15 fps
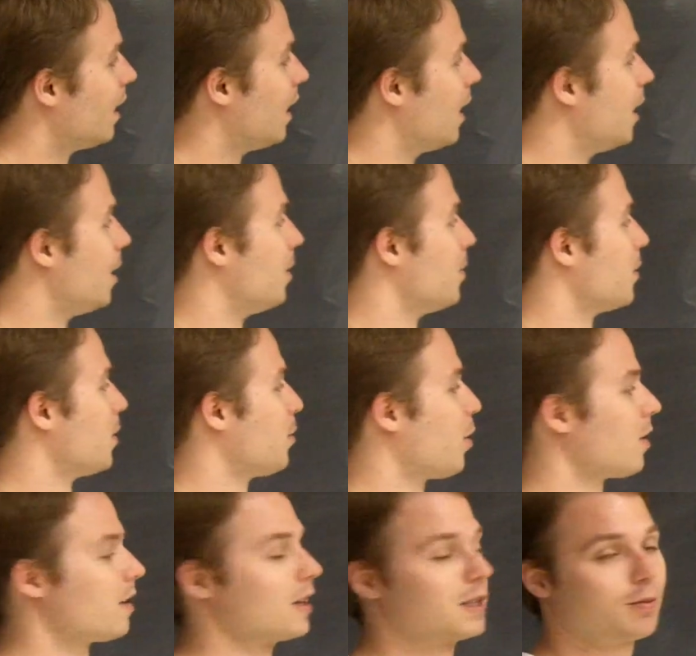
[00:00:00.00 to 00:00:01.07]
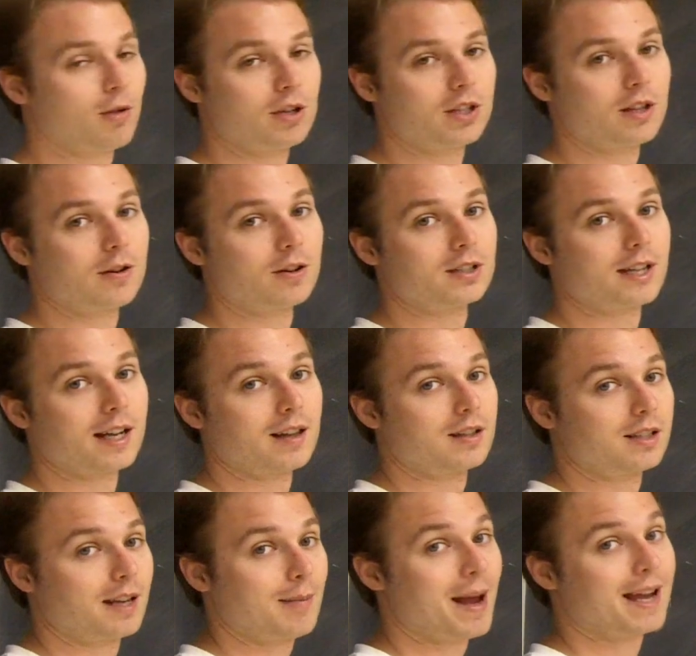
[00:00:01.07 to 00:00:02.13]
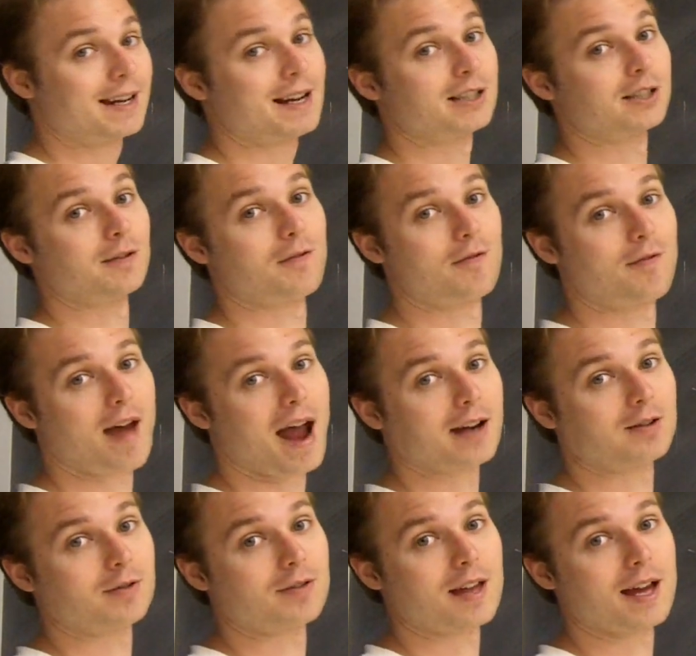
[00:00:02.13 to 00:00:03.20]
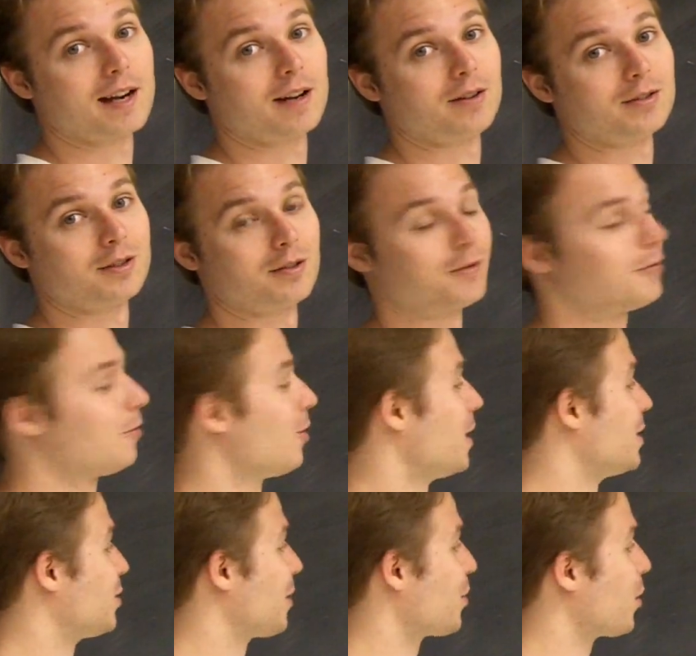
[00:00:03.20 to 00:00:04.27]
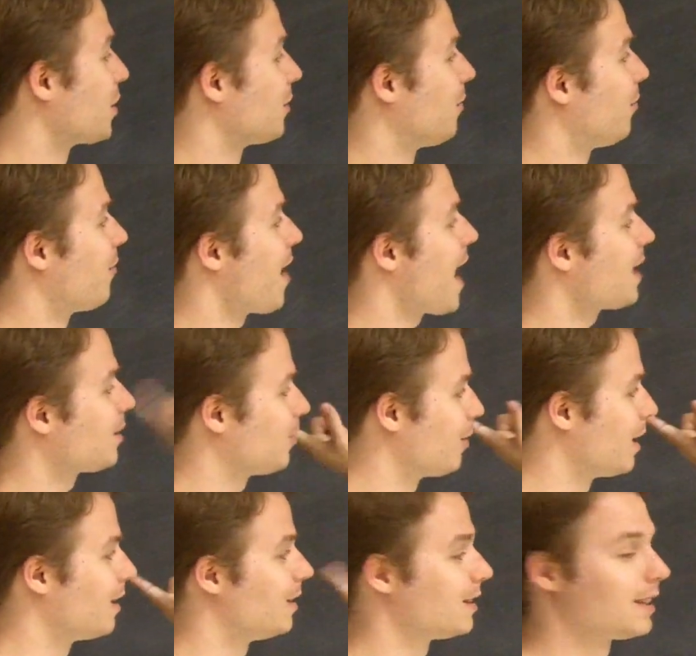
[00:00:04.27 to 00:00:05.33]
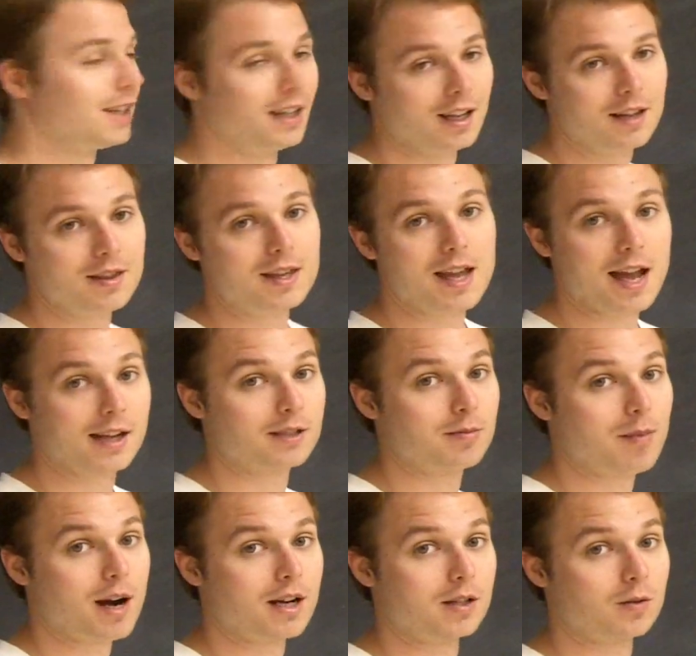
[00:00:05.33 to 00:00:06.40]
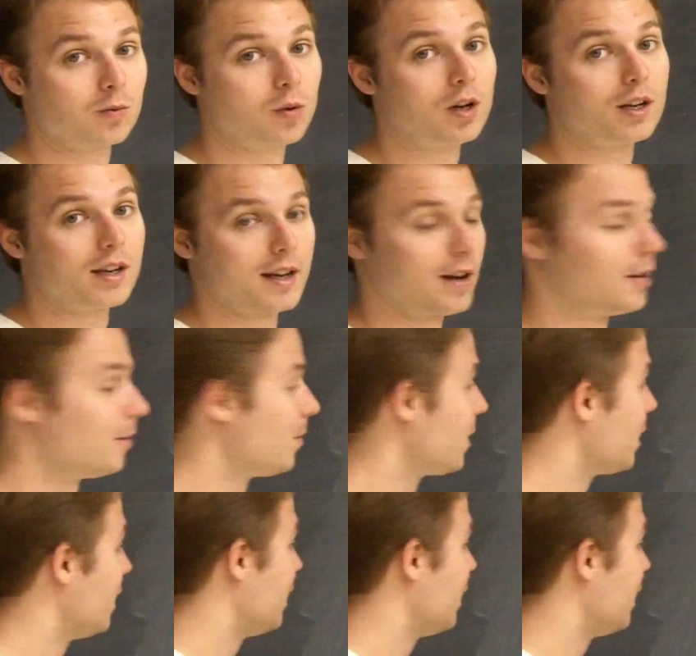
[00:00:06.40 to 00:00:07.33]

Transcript: a part of the expression that are exactly the same, I can actually factor that out to the front. So I'm going to factor out the x minus 1 now.